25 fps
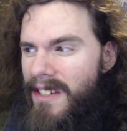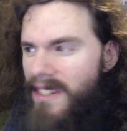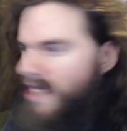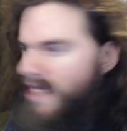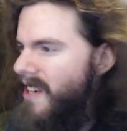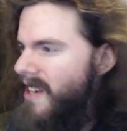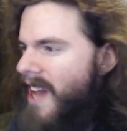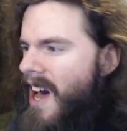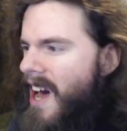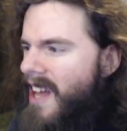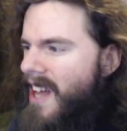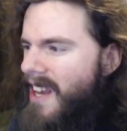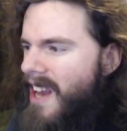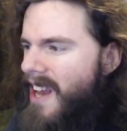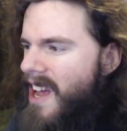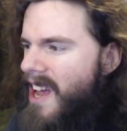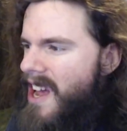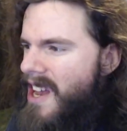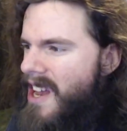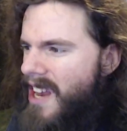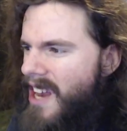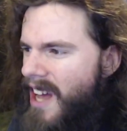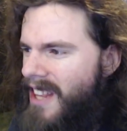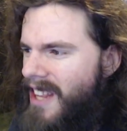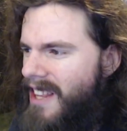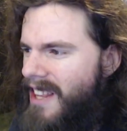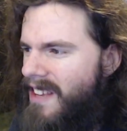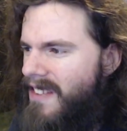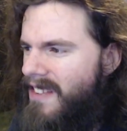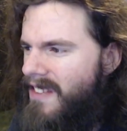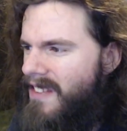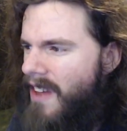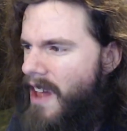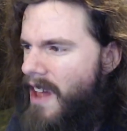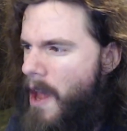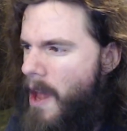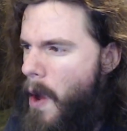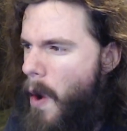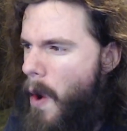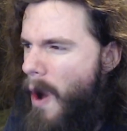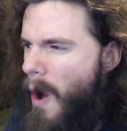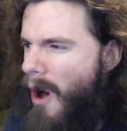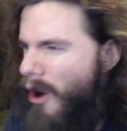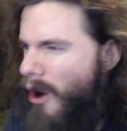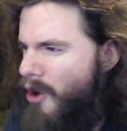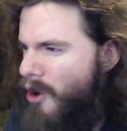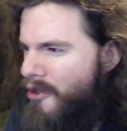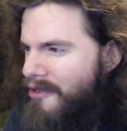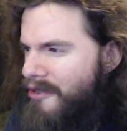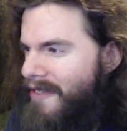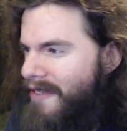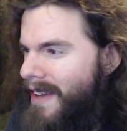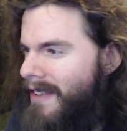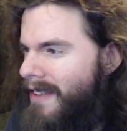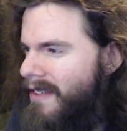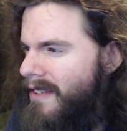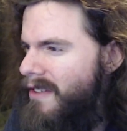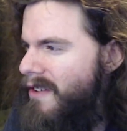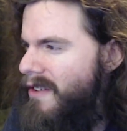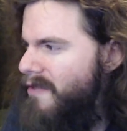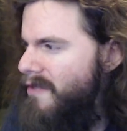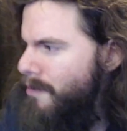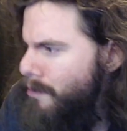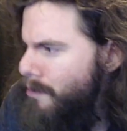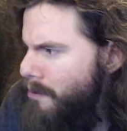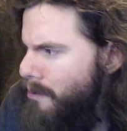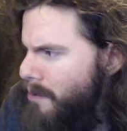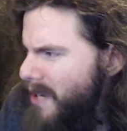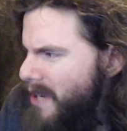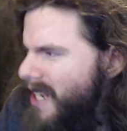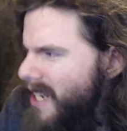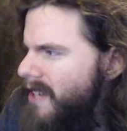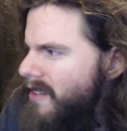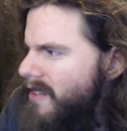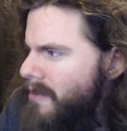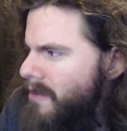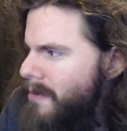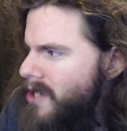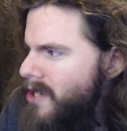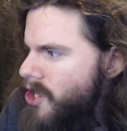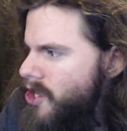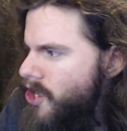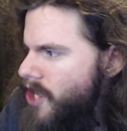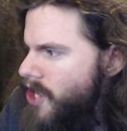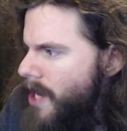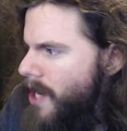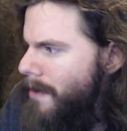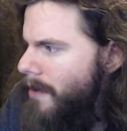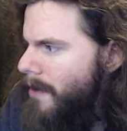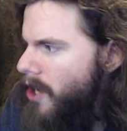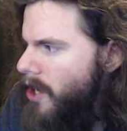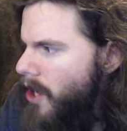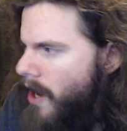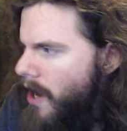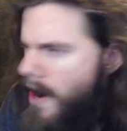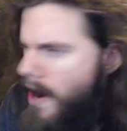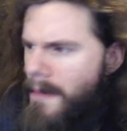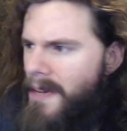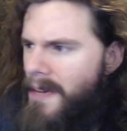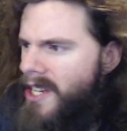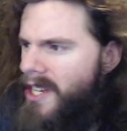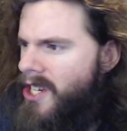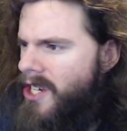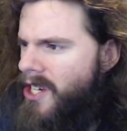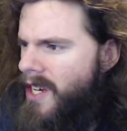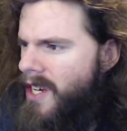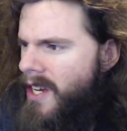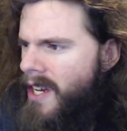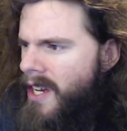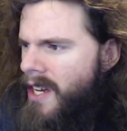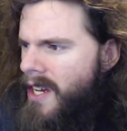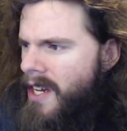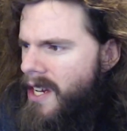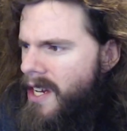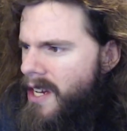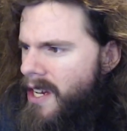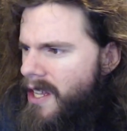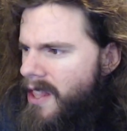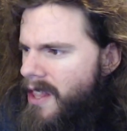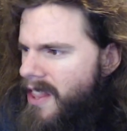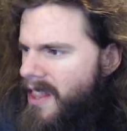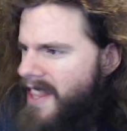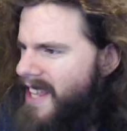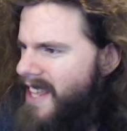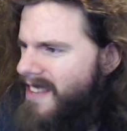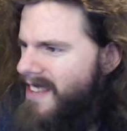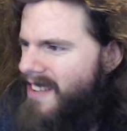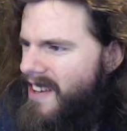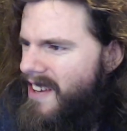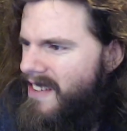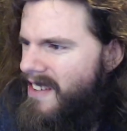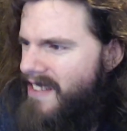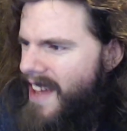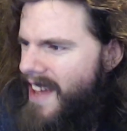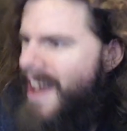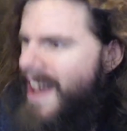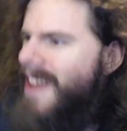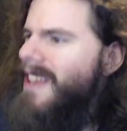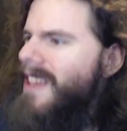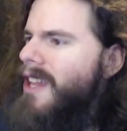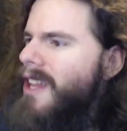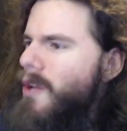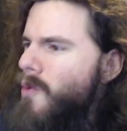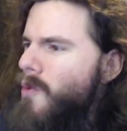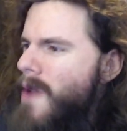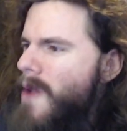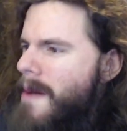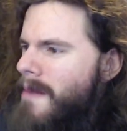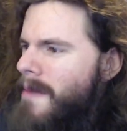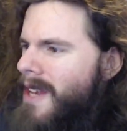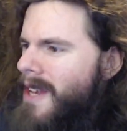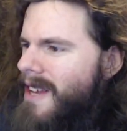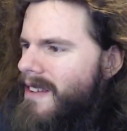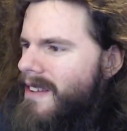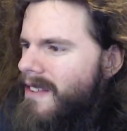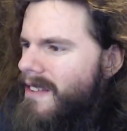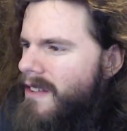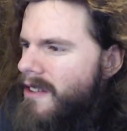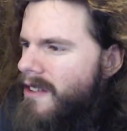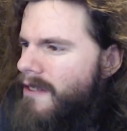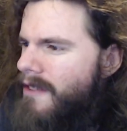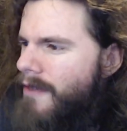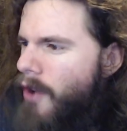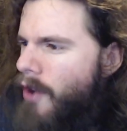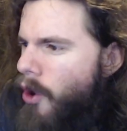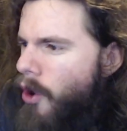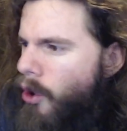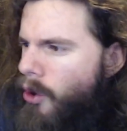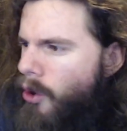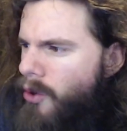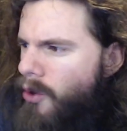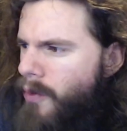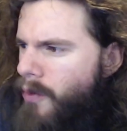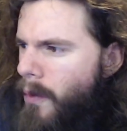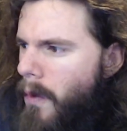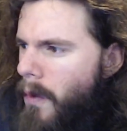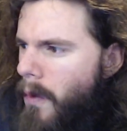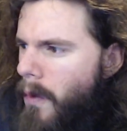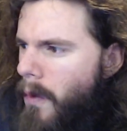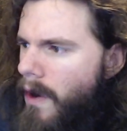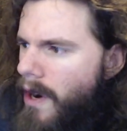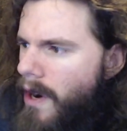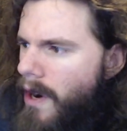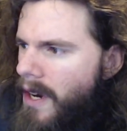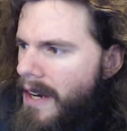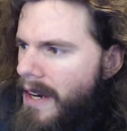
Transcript: Not this offensive brinksmanship garbage that's exactly reminiscent of Cold War